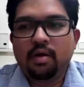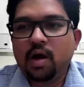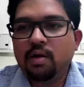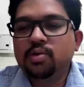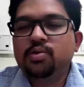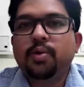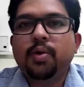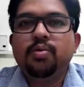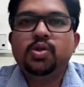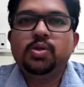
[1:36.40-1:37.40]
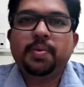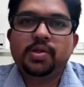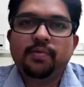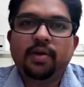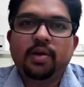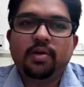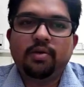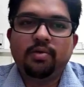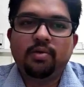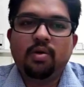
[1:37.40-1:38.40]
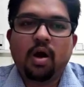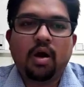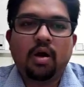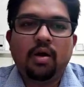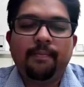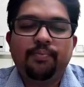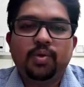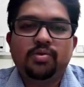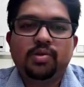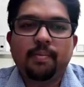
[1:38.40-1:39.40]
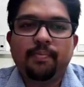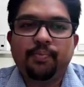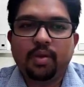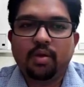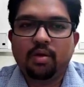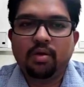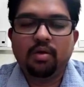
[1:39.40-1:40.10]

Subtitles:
Here I will show you specific, you know, some